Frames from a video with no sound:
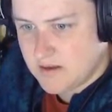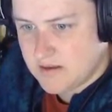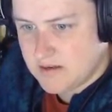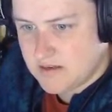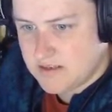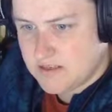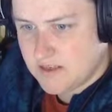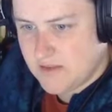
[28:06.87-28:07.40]

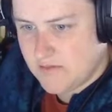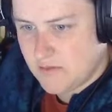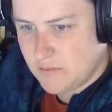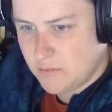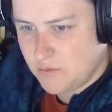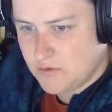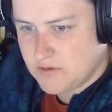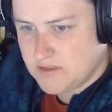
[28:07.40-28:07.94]
Just to give it
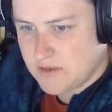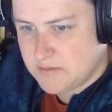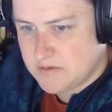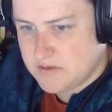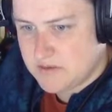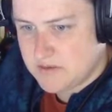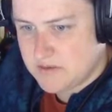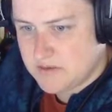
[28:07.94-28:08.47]
more
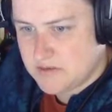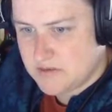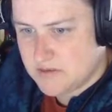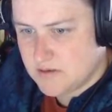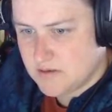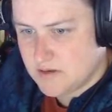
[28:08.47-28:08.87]
substance.